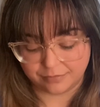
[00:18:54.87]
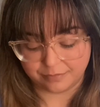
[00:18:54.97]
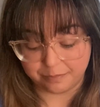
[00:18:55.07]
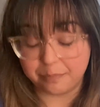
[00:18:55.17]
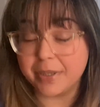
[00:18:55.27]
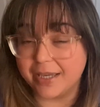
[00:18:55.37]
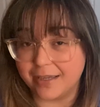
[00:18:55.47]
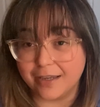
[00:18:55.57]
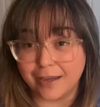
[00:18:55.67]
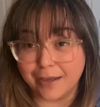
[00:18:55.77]
I'm
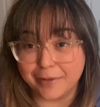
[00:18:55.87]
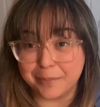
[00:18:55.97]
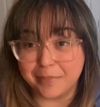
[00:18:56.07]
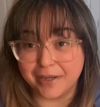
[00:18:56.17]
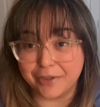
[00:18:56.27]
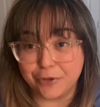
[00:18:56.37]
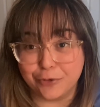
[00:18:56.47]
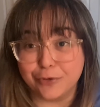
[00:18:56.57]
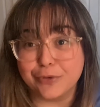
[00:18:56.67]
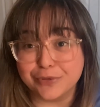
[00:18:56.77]
picking at my
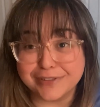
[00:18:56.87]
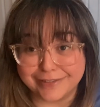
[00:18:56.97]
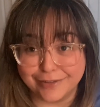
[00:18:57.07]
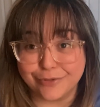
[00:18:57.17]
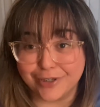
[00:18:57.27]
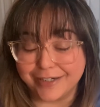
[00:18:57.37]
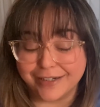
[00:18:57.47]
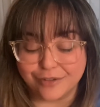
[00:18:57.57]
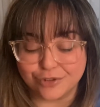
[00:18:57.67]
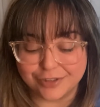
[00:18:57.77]
cuticle skin right
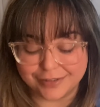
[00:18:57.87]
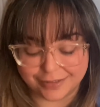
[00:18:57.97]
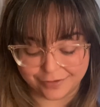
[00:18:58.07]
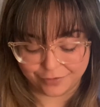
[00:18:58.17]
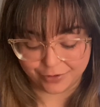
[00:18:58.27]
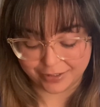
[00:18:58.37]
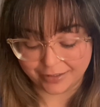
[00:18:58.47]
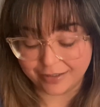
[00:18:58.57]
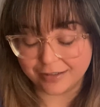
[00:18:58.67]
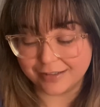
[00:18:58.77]
now just to give you an
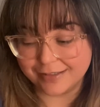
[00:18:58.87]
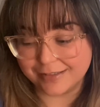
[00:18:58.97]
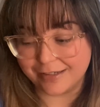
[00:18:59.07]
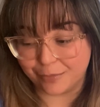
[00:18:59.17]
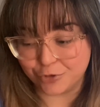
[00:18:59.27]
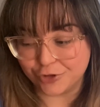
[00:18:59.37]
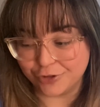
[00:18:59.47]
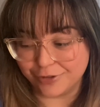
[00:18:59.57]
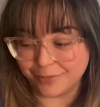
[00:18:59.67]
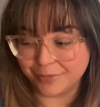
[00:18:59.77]
idea, because I'm
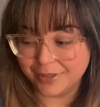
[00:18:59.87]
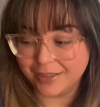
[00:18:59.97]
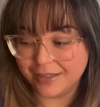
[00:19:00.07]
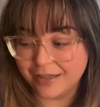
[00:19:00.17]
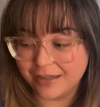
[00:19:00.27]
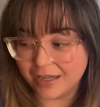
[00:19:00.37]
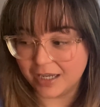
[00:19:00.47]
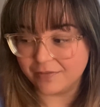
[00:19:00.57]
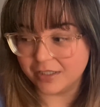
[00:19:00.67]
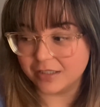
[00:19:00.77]
sure I'm
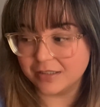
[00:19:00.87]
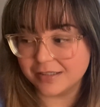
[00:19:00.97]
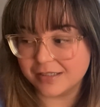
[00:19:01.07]
having